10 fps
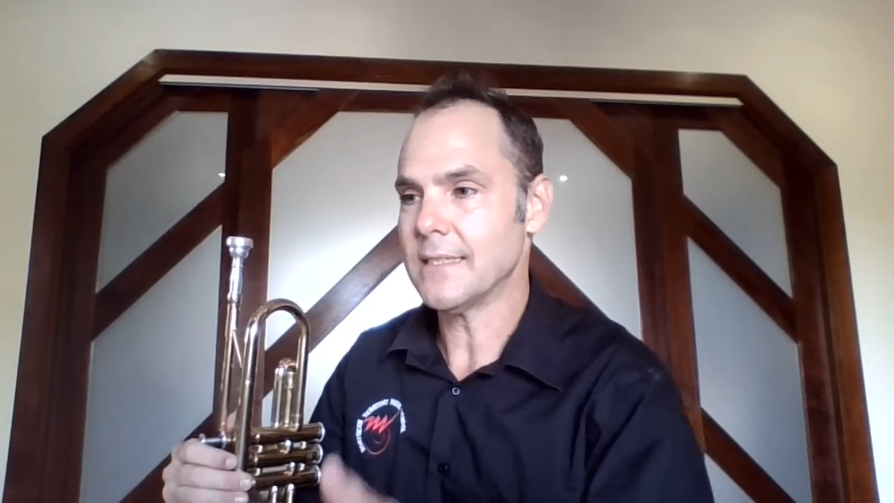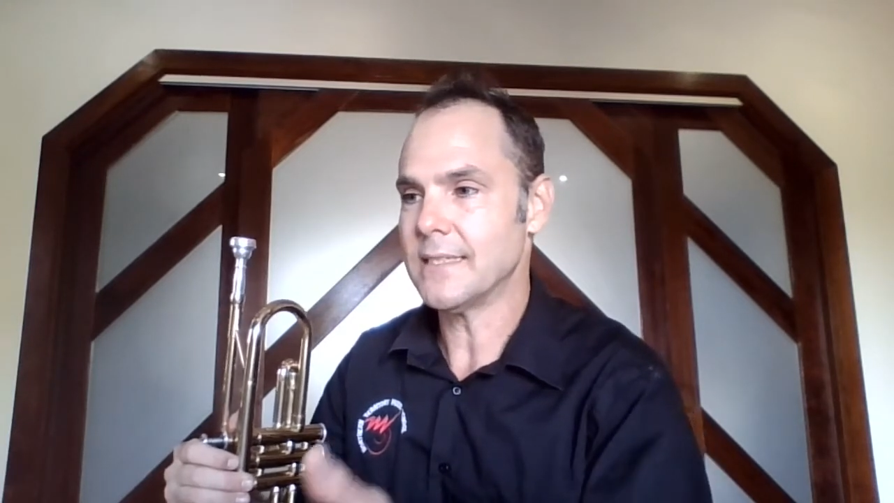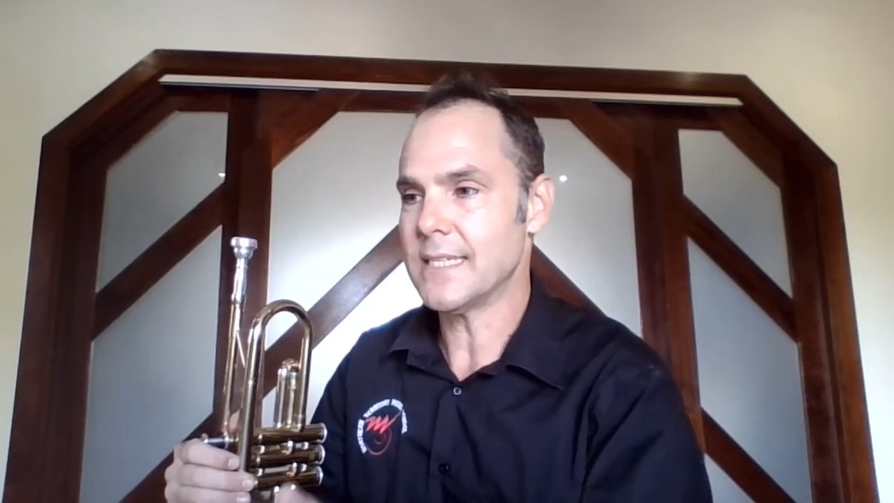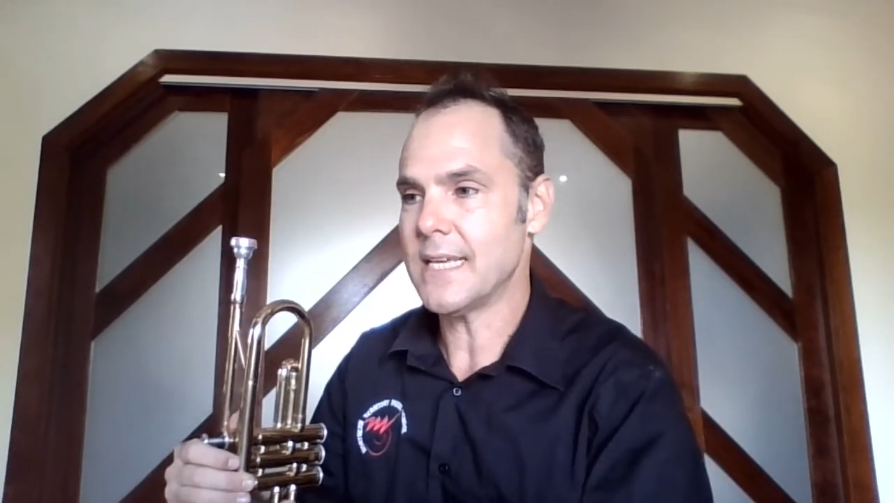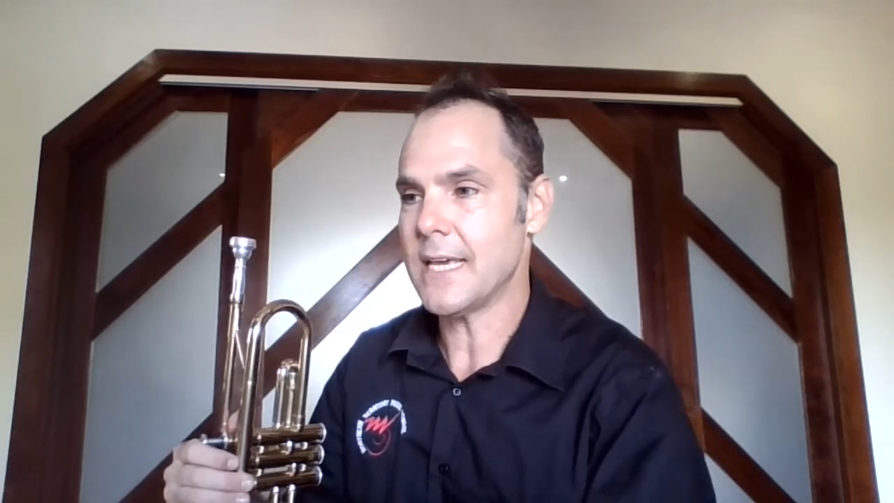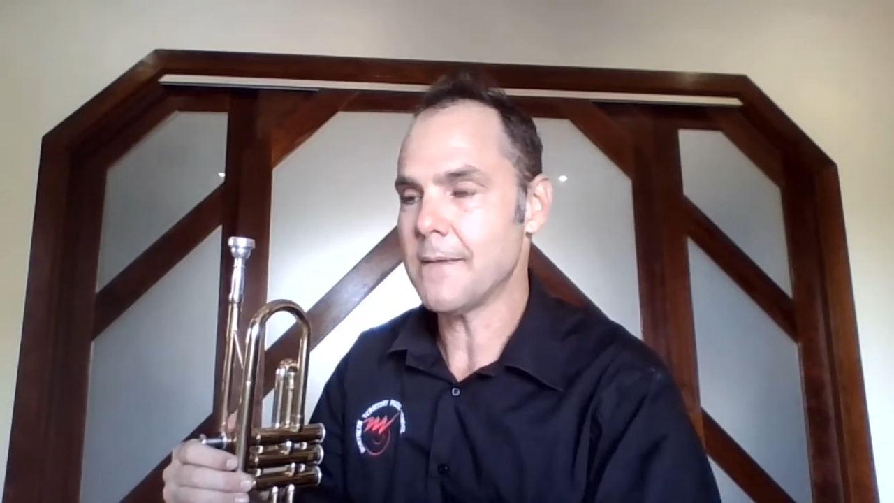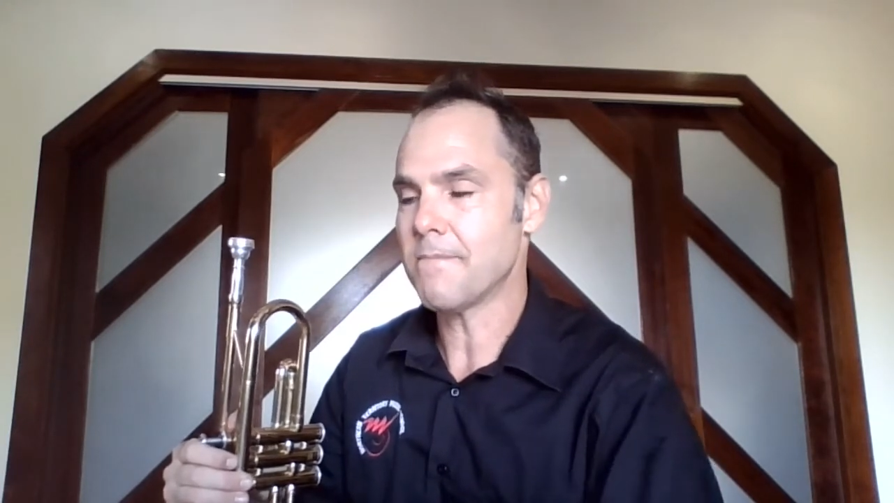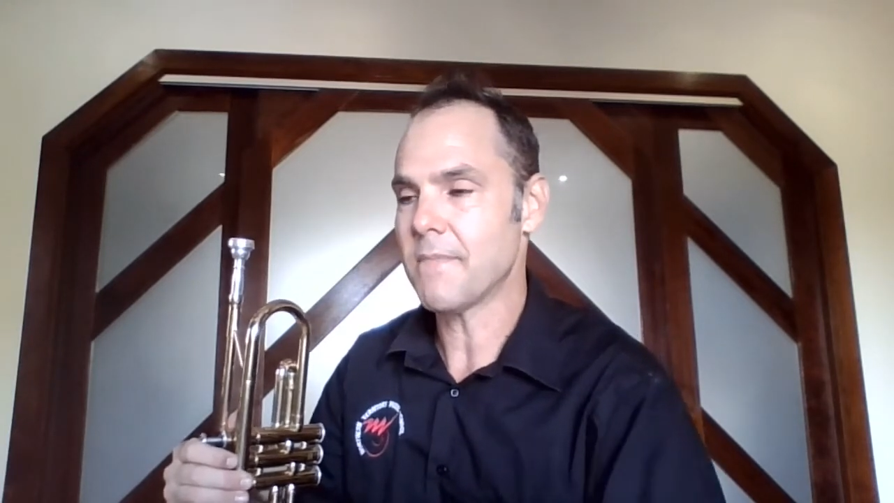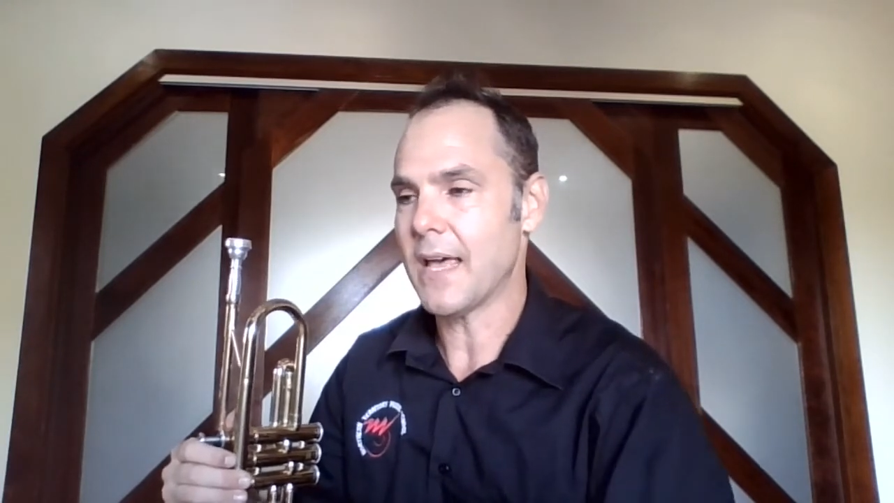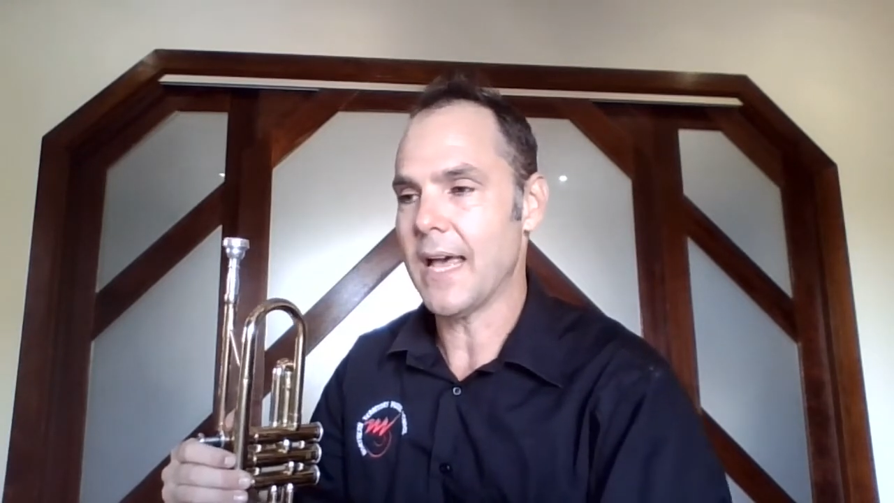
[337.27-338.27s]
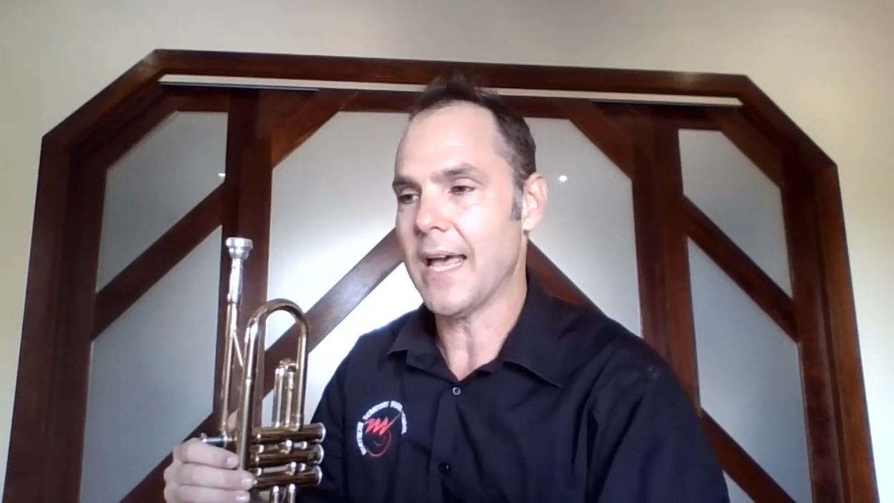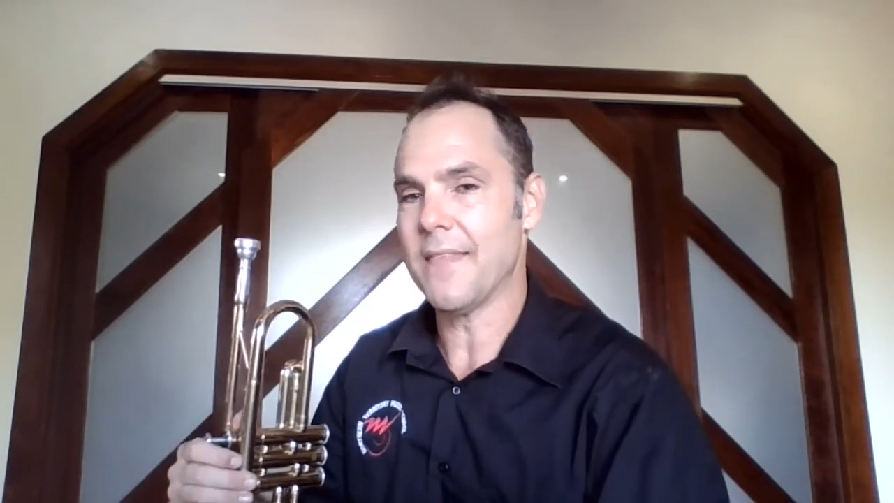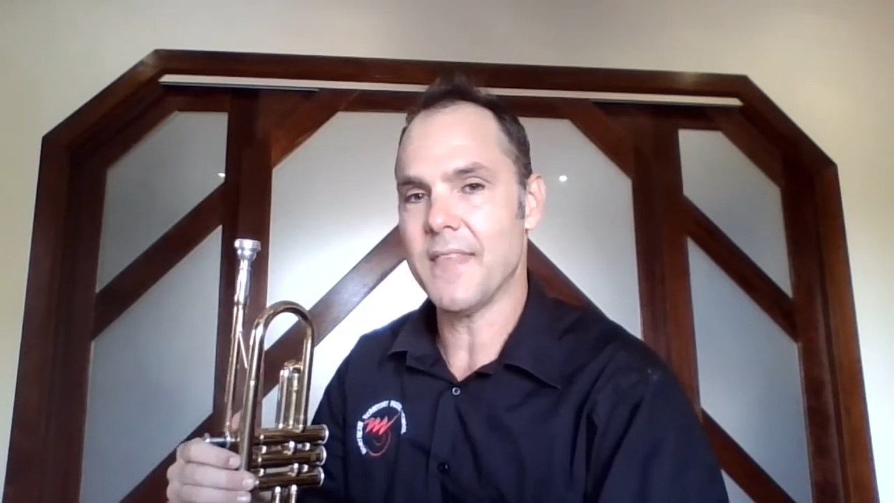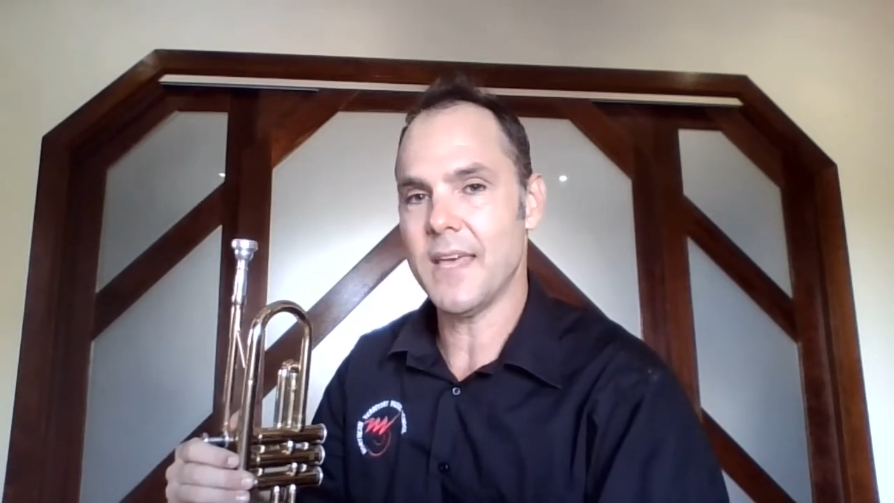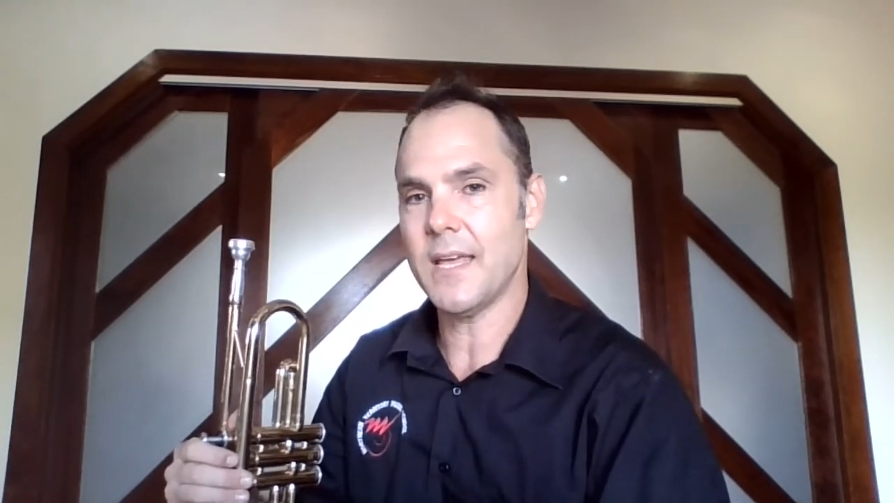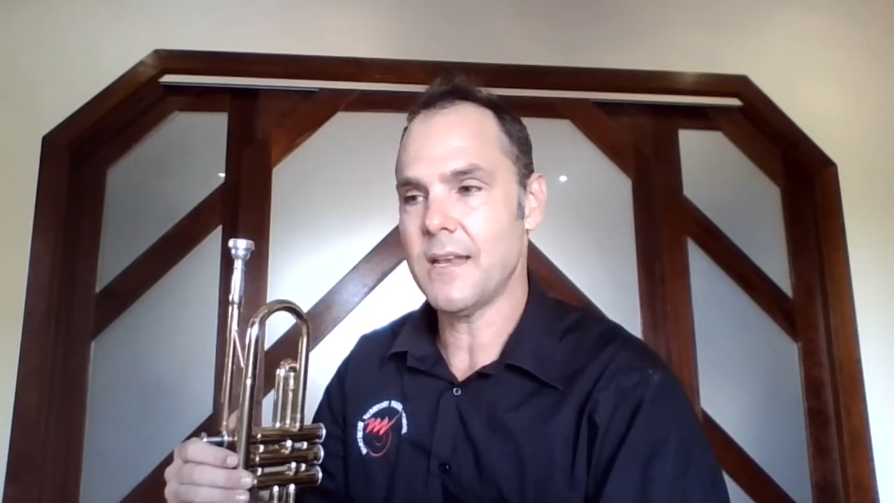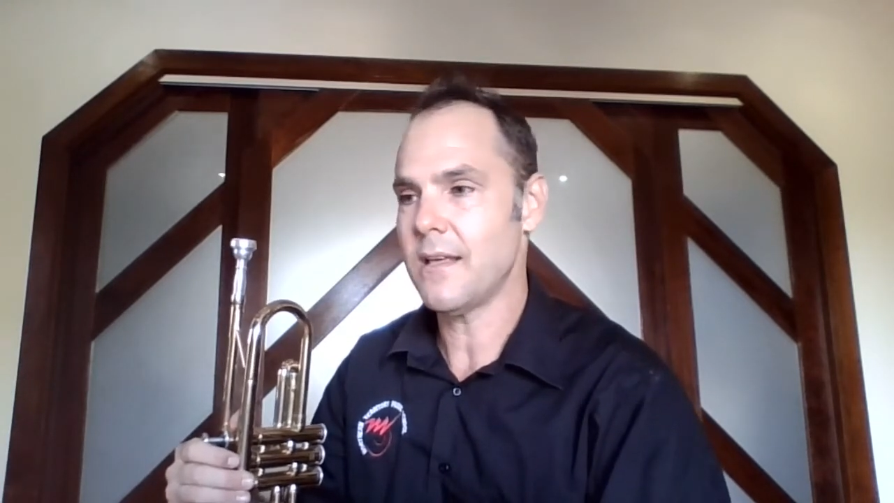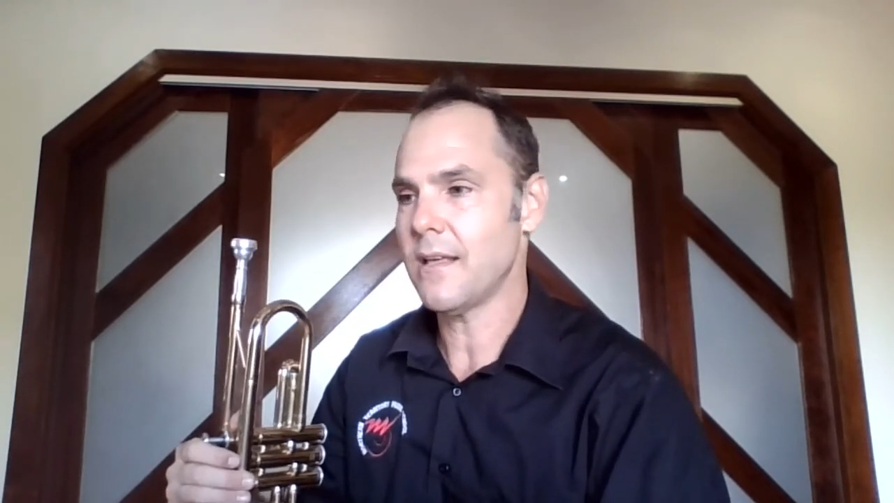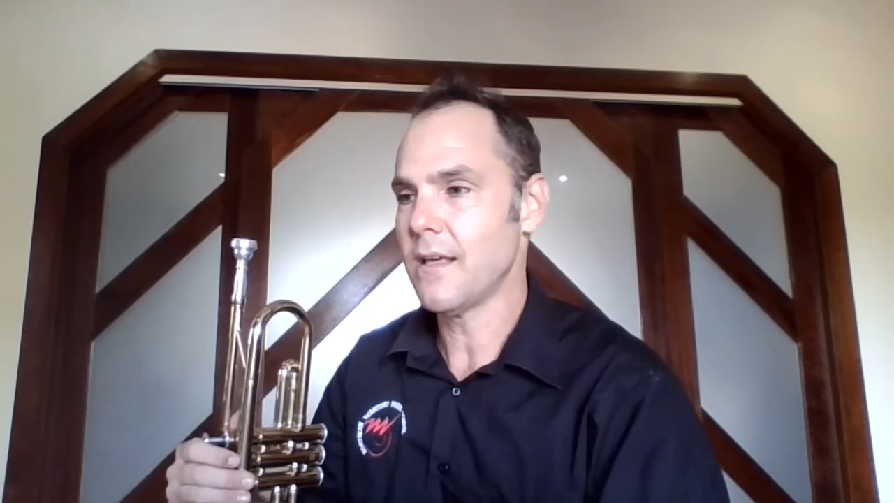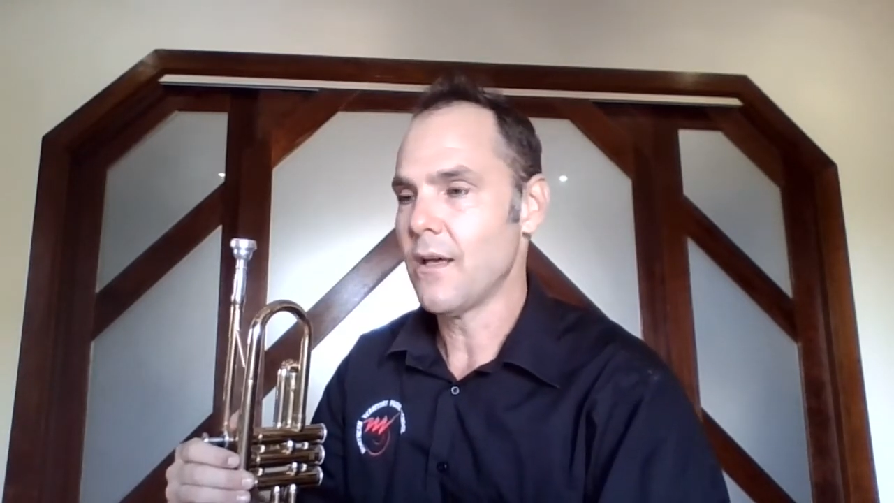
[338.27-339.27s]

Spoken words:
D, and then